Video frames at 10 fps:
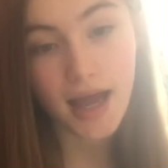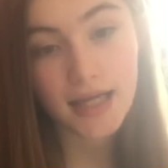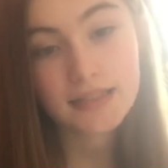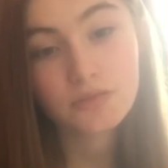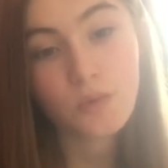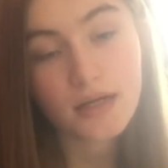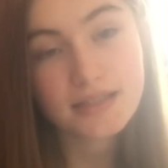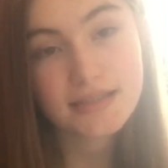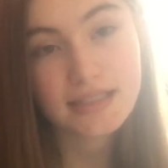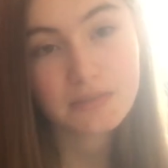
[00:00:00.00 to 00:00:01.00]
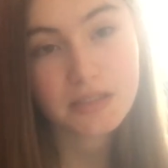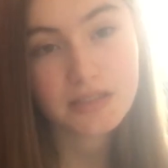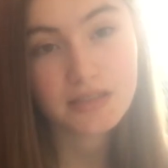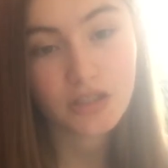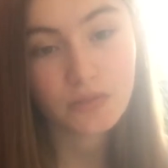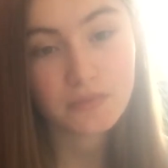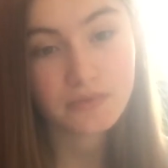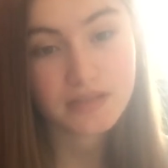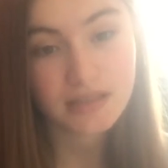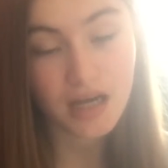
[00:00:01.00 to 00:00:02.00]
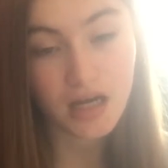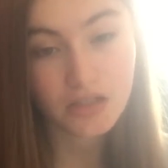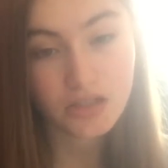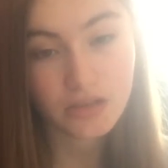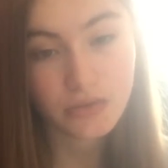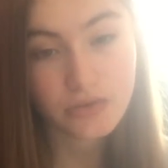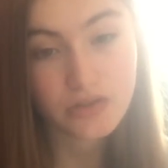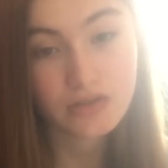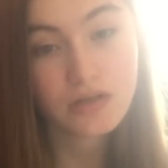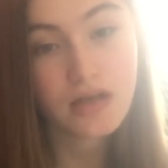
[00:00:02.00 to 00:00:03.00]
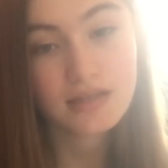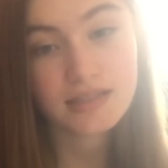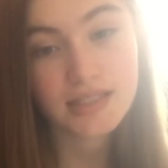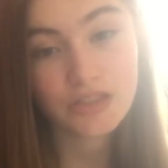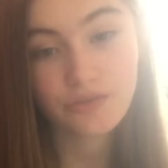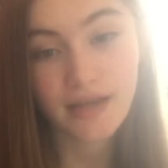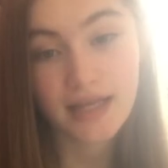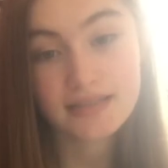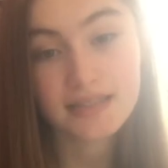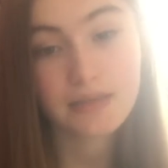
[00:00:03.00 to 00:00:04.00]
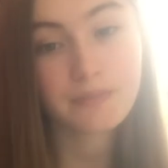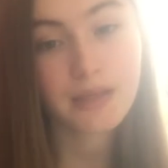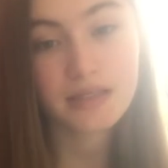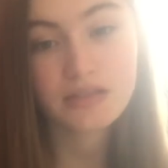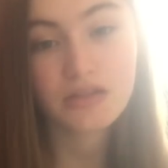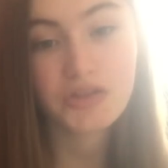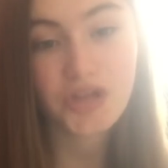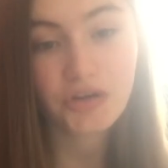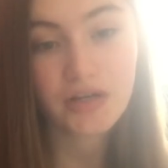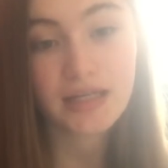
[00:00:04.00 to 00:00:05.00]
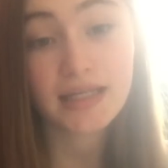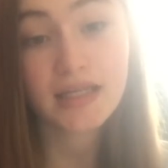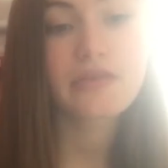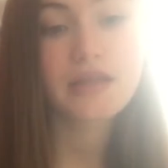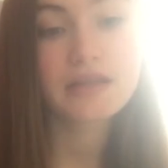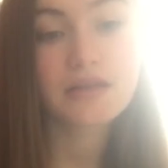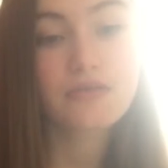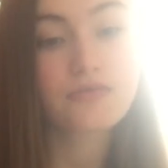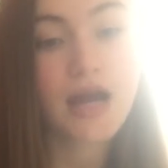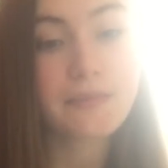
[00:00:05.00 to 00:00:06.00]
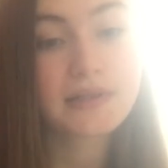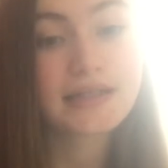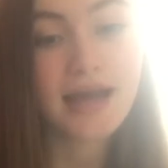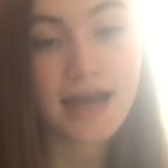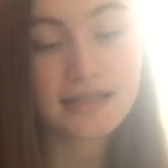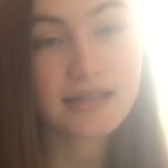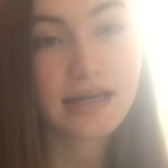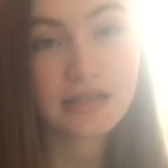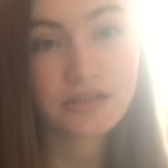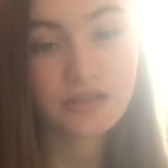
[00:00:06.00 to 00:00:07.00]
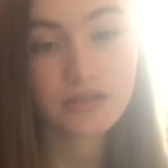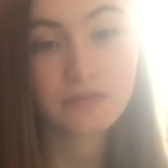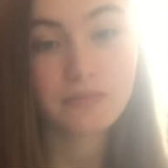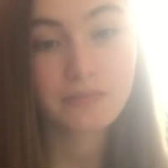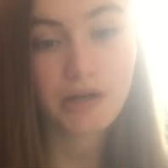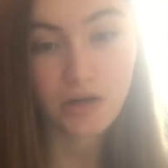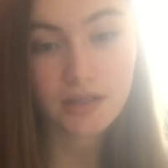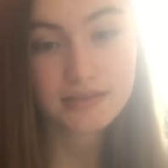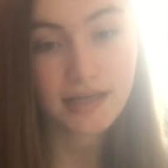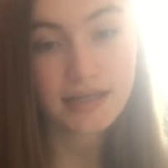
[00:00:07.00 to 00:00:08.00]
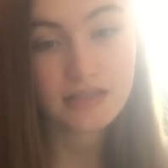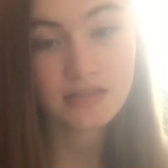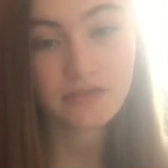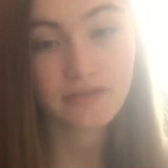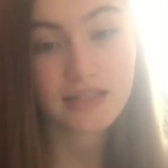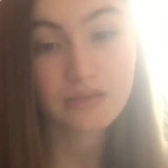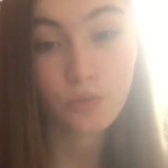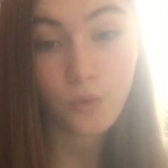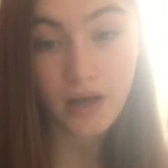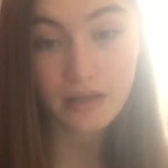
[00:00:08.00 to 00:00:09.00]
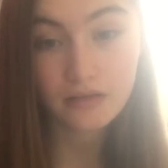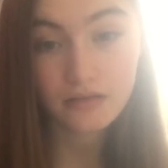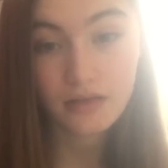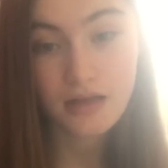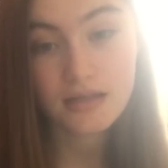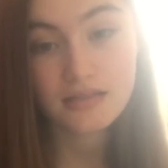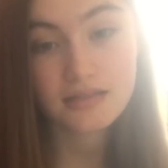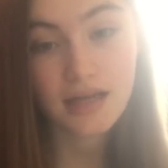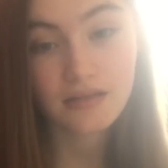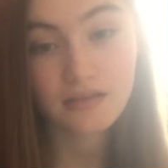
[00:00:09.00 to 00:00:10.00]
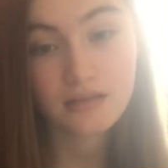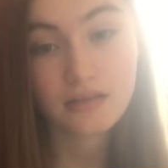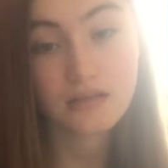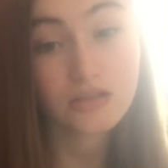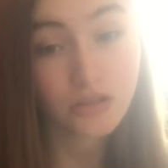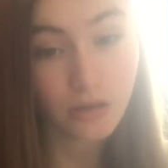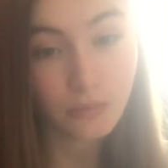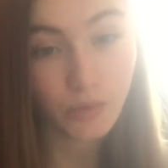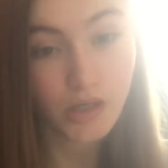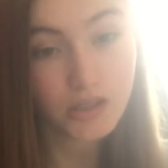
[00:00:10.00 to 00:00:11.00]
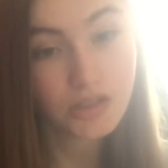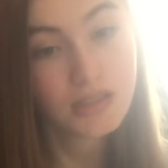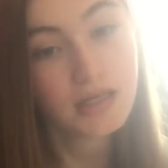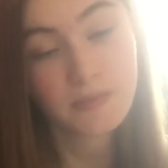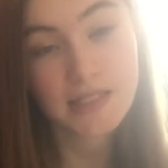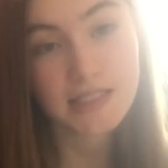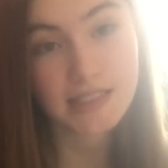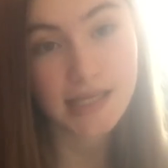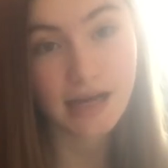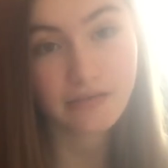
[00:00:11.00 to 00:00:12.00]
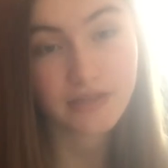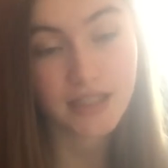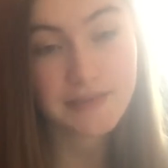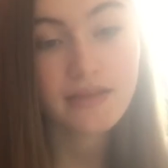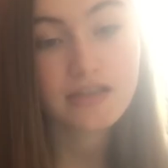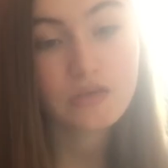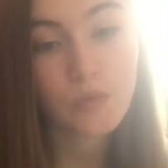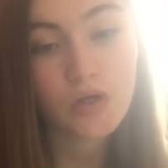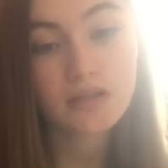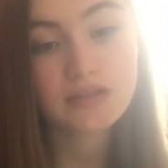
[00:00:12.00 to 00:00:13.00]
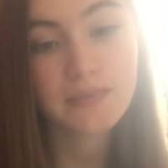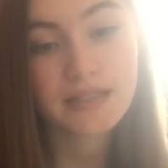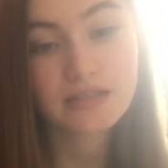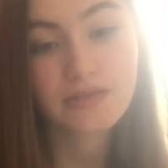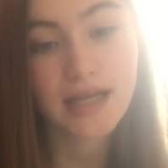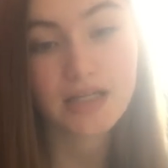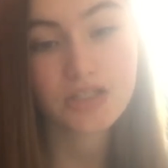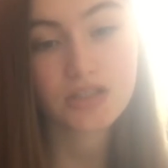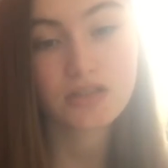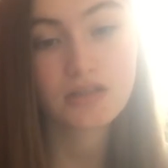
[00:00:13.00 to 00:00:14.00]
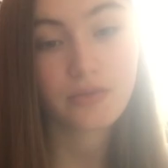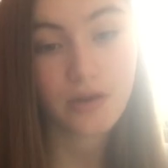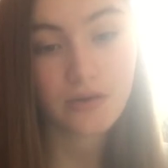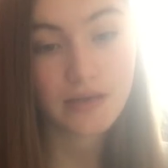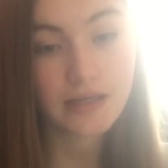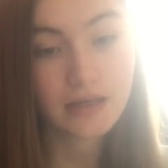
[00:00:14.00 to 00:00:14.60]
Add 1 centimeter cube of starch solution to each flask and mix thoroughly, then rapidly add hydrogen peroxide to flask 1, starting the stopwatch immediately after, then swirl to mix the reaction thoroughly.